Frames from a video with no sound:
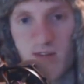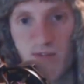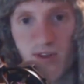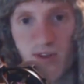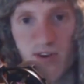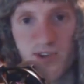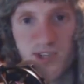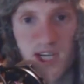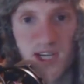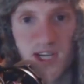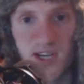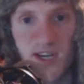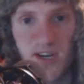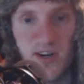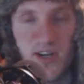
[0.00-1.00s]
With our
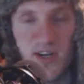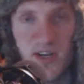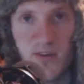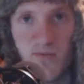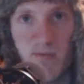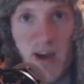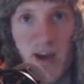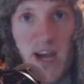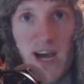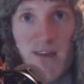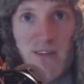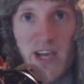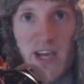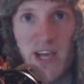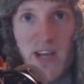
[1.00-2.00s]
secondary, we might
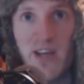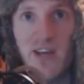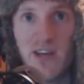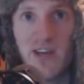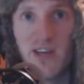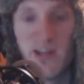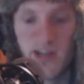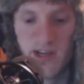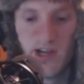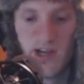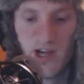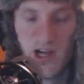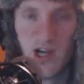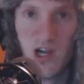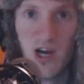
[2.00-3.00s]
have a heyday again.
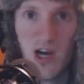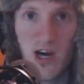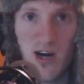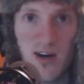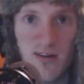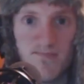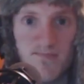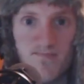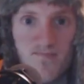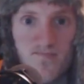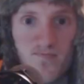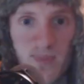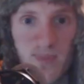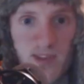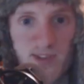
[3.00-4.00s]

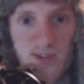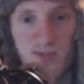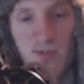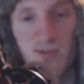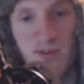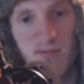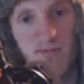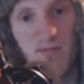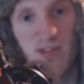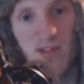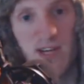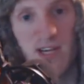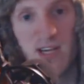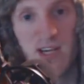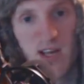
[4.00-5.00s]
So look
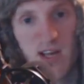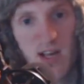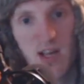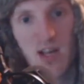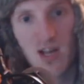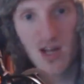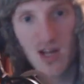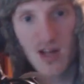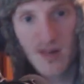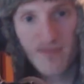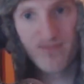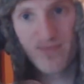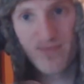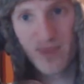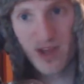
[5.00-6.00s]
for like
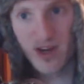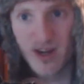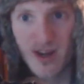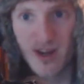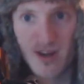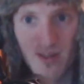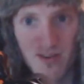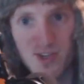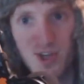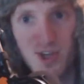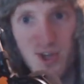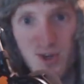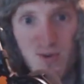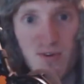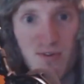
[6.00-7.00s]
another
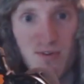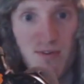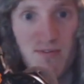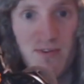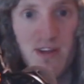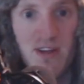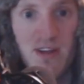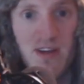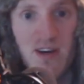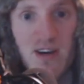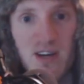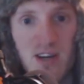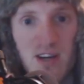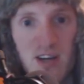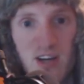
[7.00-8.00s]
2 or
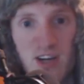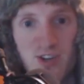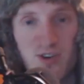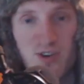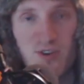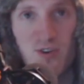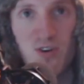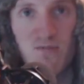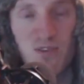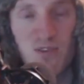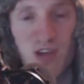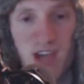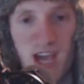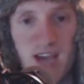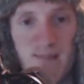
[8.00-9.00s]
3
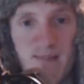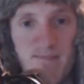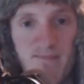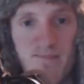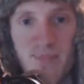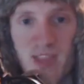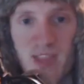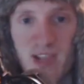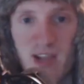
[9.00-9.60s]
turnover game.